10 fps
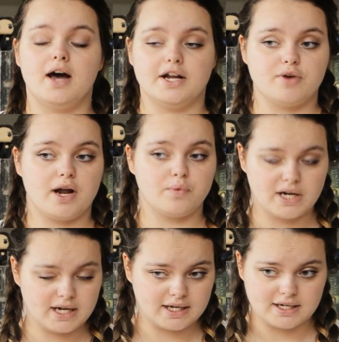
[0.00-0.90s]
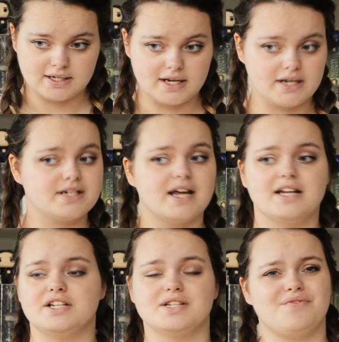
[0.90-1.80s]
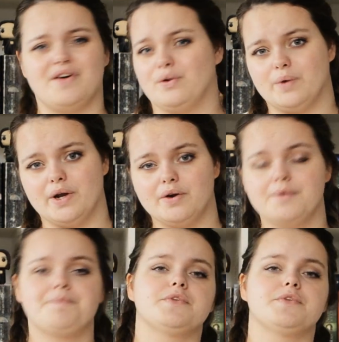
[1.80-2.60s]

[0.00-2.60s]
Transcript: I tried reading it in Danish and it just felt weird.